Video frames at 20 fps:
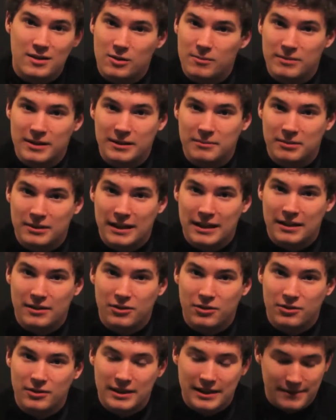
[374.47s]
Little Big Planet
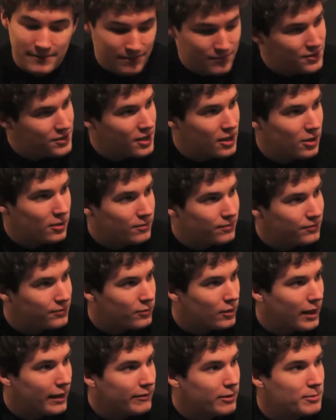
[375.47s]
3. So,
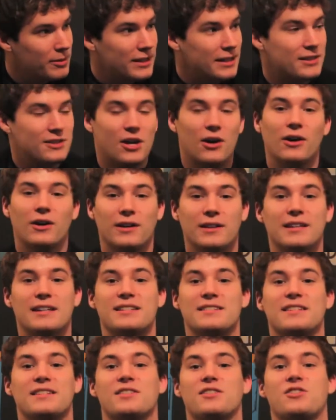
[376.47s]
while everybody took
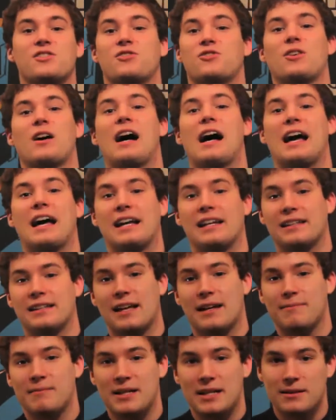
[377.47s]
this in stride
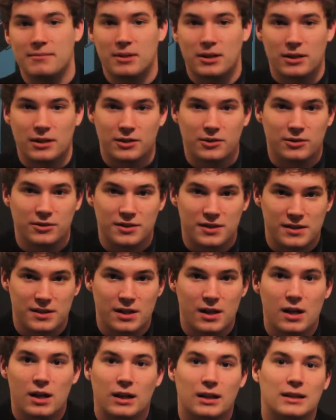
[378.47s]
that Media Molecule
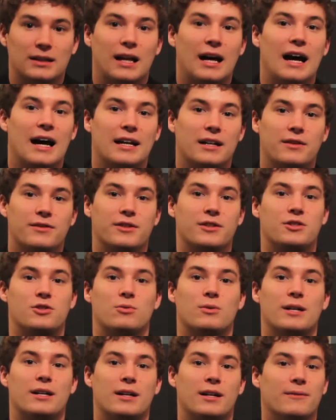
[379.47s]
just lied on their
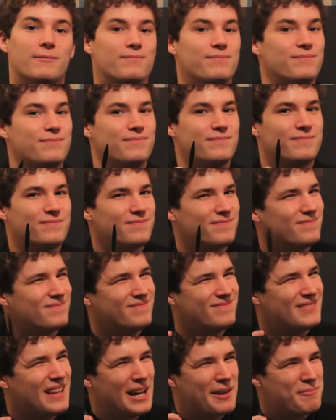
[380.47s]
Twitter,
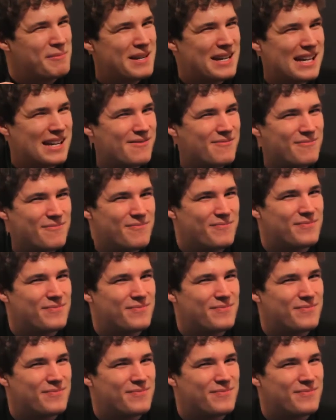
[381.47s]
not me.